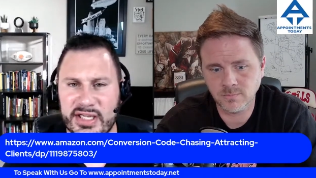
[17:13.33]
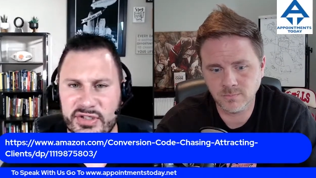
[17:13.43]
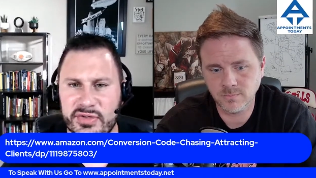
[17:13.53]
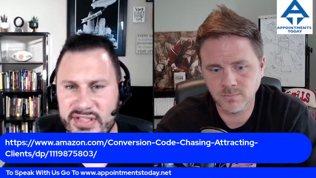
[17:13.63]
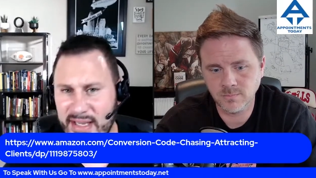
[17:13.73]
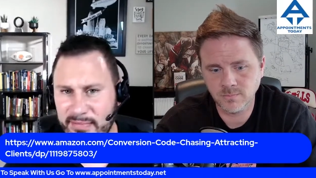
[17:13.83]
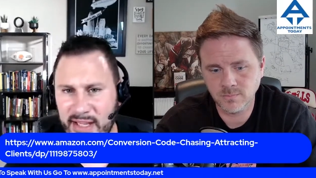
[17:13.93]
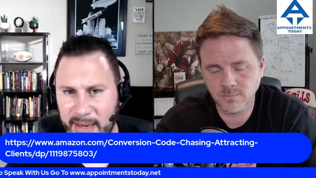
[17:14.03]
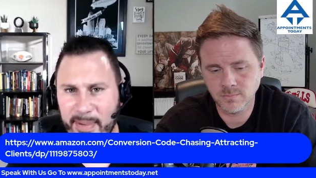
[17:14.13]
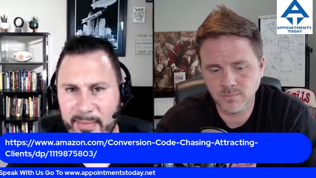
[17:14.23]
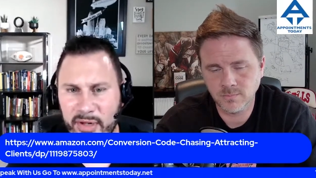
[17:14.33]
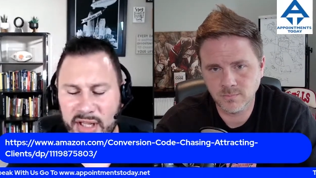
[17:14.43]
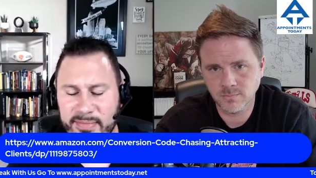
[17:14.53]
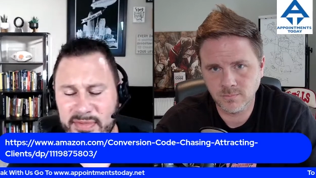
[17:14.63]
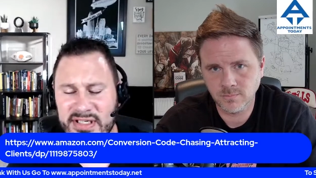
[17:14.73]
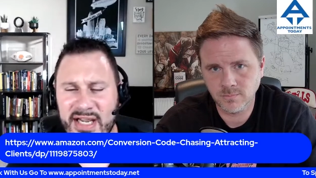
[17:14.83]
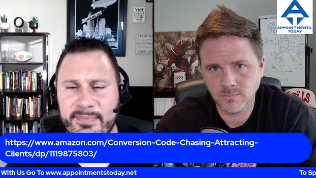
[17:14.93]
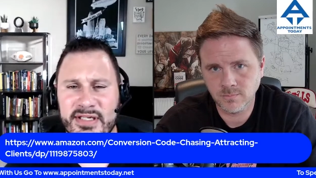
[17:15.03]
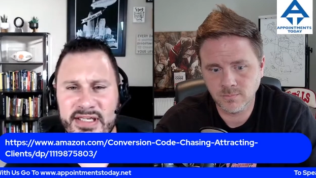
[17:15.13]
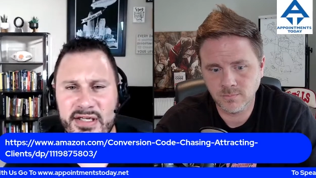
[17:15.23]
Speaker 1: guys do? Is that like a paperclip
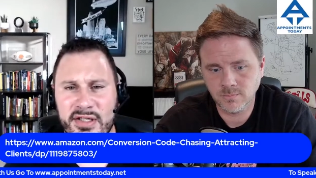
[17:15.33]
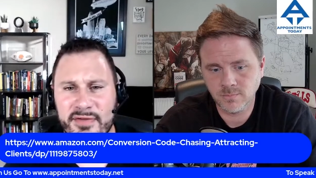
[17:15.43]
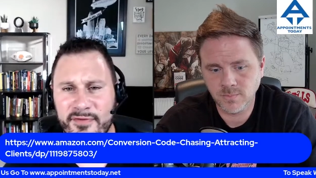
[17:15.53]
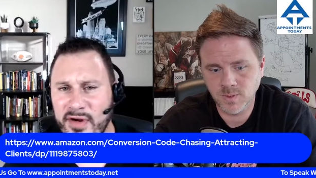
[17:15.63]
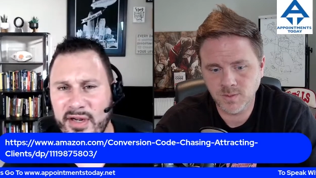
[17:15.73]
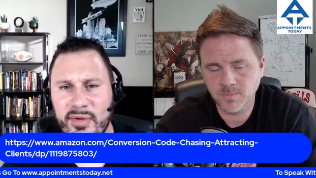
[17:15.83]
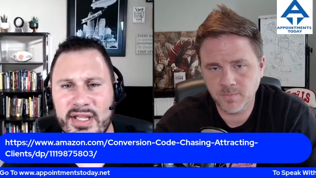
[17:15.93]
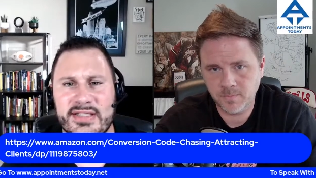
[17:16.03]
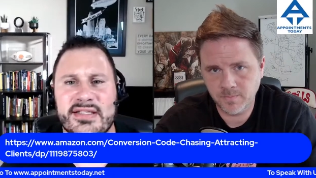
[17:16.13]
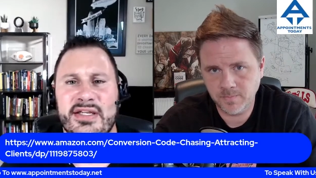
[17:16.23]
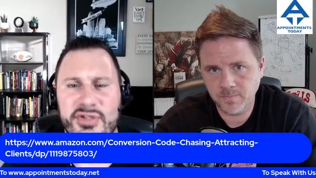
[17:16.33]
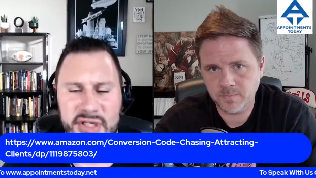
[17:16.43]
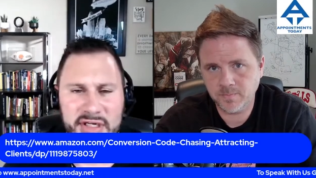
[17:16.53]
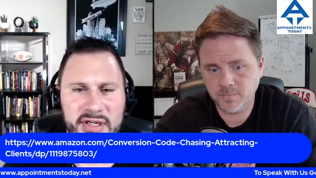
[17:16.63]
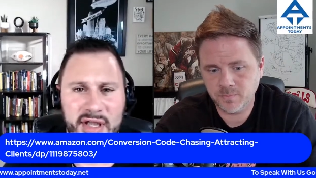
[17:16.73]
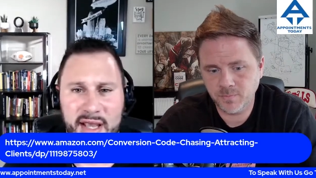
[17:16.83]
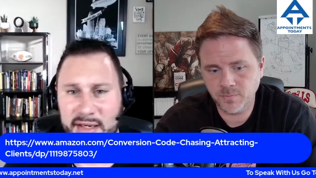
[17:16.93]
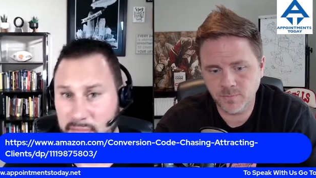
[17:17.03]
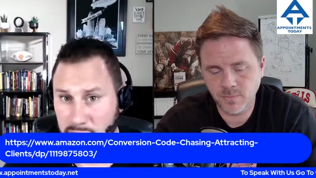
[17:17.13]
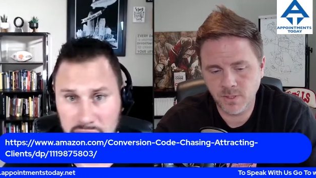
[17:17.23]
type of deal for anyone that's interested in,
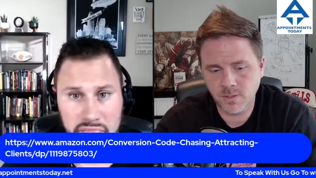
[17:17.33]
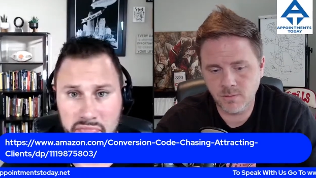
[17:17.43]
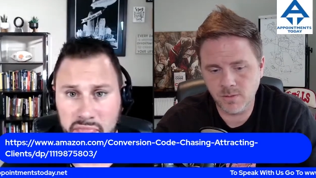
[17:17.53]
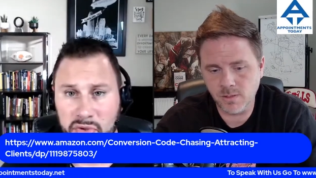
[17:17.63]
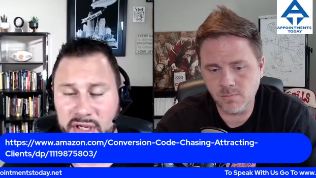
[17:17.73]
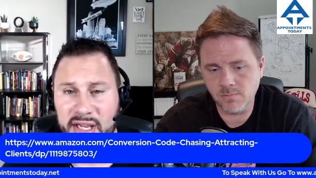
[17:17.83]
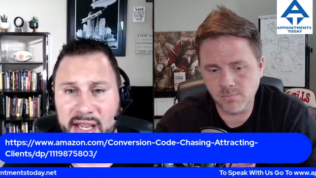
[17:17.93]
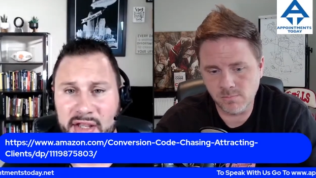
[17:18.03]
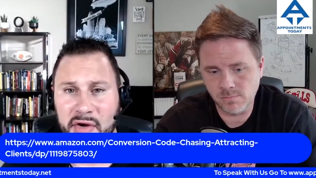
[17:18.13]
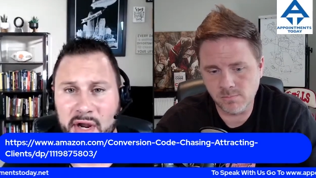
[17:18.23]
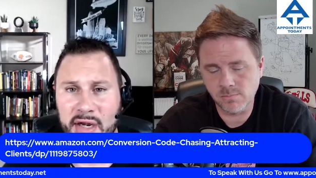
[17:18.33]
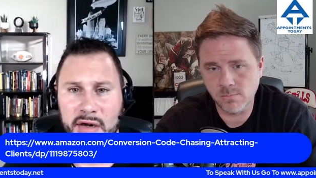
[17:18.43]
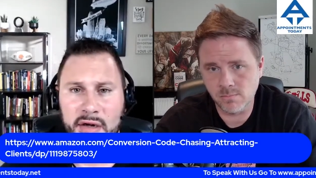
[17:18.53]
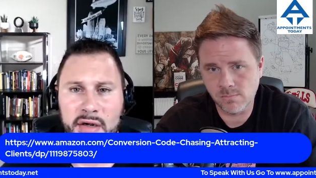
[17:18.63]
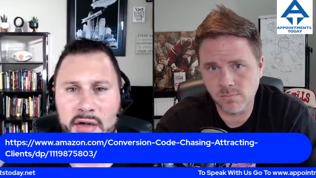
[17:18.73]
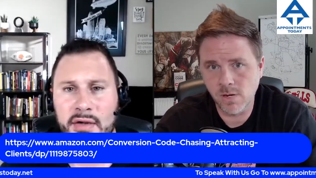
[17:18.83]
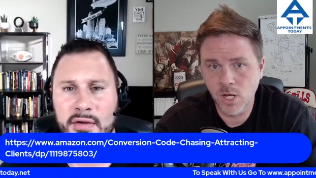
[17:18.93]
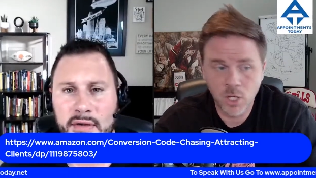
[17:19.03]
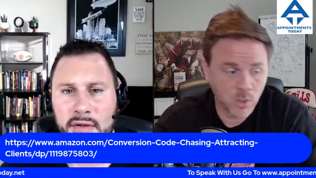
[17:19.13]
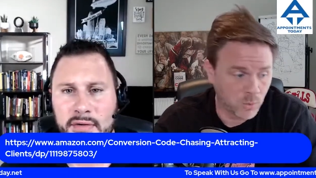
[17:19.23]
in looking at Curaytor?
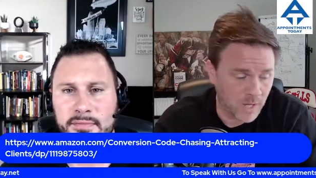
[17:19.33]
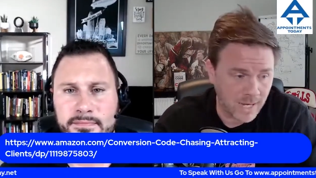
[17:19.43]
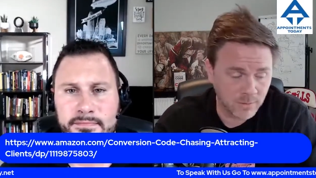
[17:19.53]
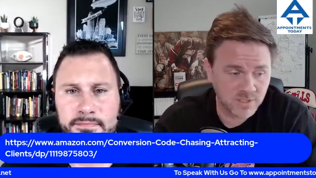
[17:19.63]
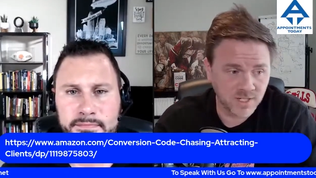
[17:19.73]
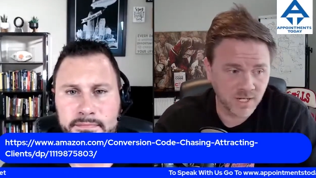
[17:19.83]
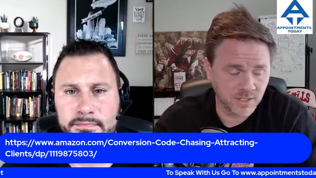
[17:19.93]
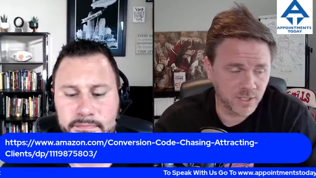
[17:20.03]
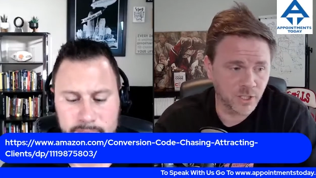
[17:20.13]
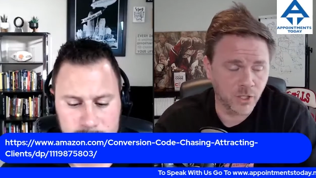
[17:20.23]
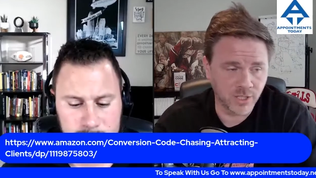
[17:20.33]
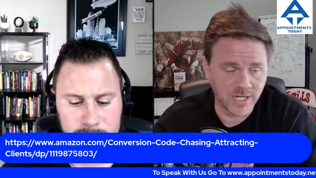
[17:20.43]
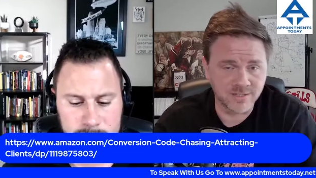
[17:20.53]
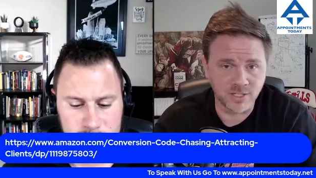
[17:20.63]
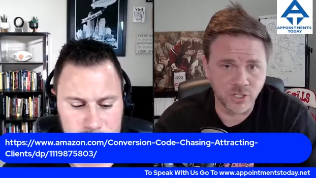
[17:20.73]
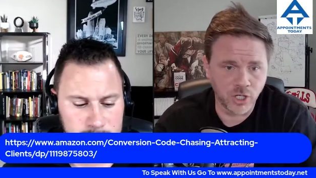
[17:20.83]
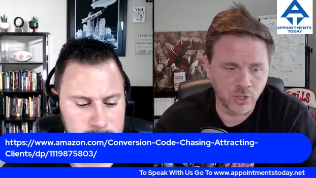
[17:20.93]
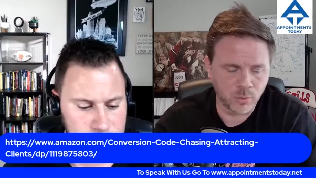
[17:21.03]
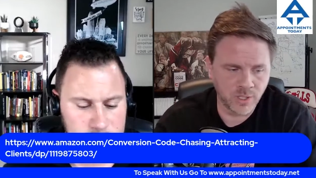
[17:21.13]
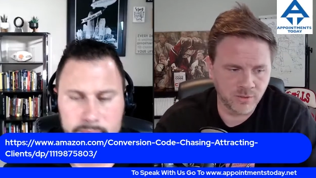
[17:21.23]
Speaker 2: Well, I would say, you know, yes and
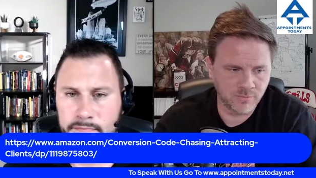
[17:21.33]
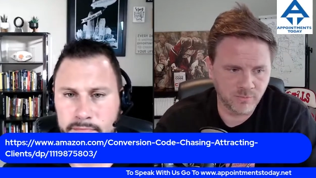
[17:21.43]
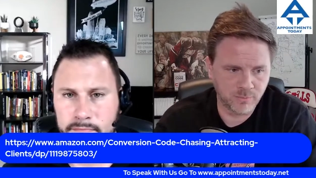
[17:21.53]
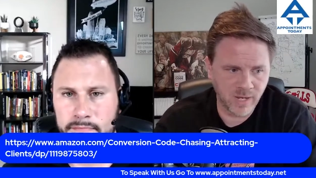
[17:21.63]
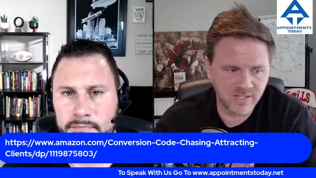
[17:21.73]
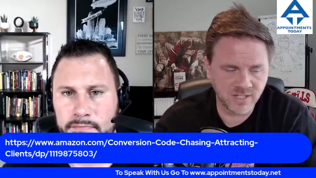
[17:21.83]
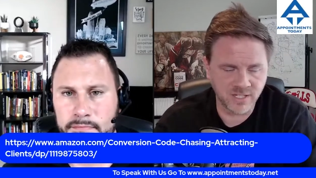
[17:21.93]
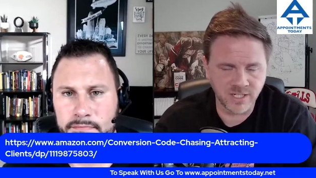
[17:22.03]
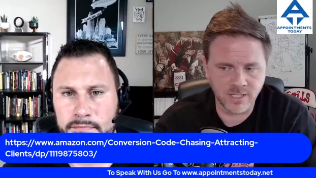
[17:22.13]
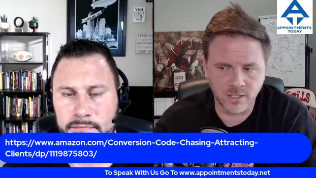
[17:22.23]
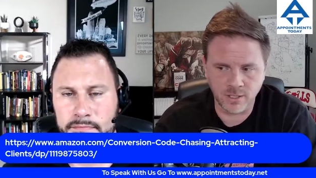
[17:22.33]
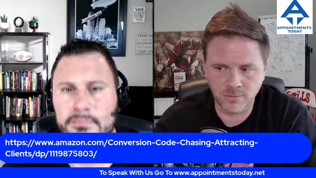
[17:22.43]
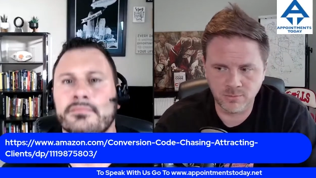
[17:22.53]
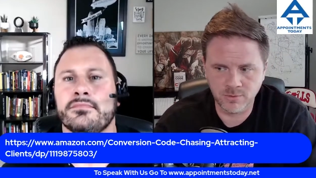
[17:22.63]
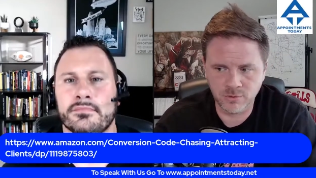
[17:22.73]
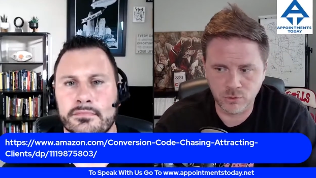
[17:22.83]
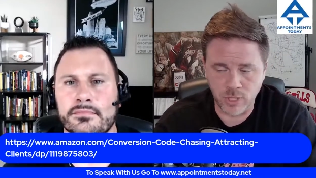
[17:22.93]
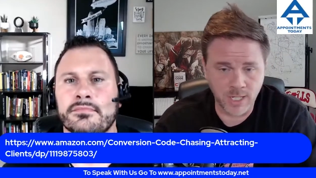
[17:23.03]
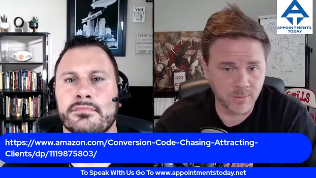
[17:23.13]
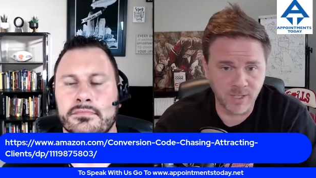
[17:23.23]
no. We basically are
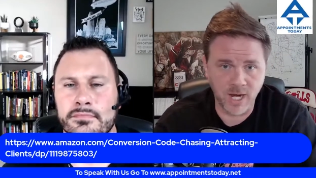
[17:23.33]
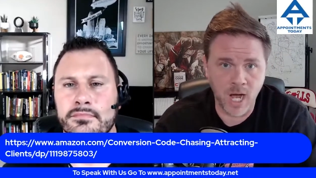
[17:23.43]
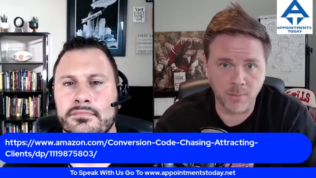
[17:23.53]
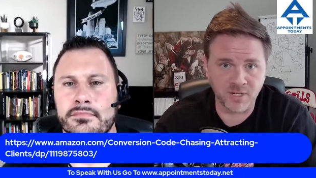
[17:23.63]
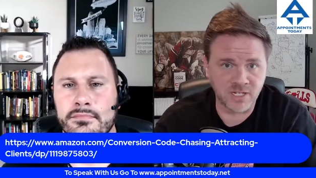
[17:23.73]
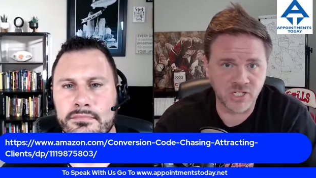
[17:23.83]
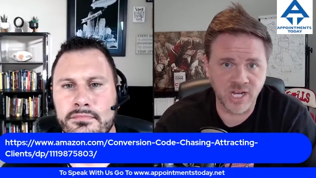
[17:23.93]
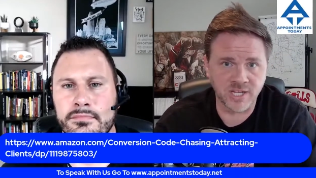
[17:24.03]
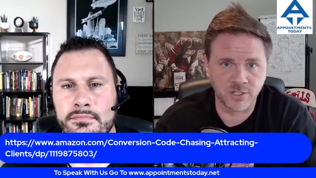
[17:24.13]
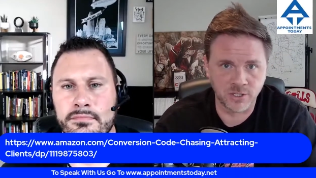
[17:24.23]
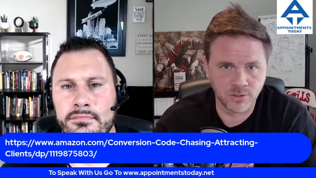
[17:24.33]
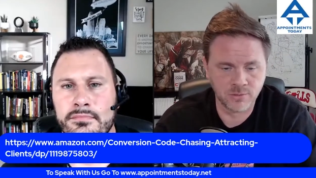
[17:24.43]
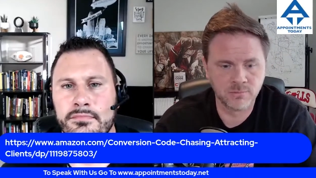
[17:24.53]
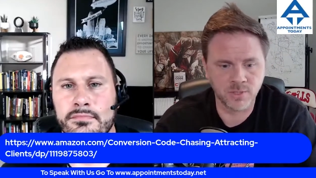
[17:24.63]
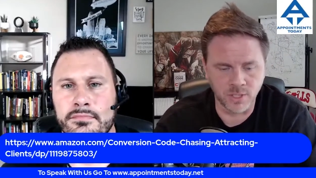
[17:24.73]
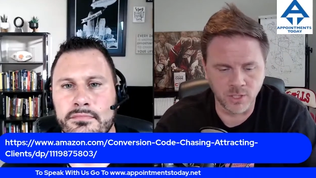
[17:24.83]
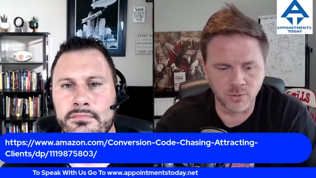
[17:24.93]
trying to be omni-channel, you know,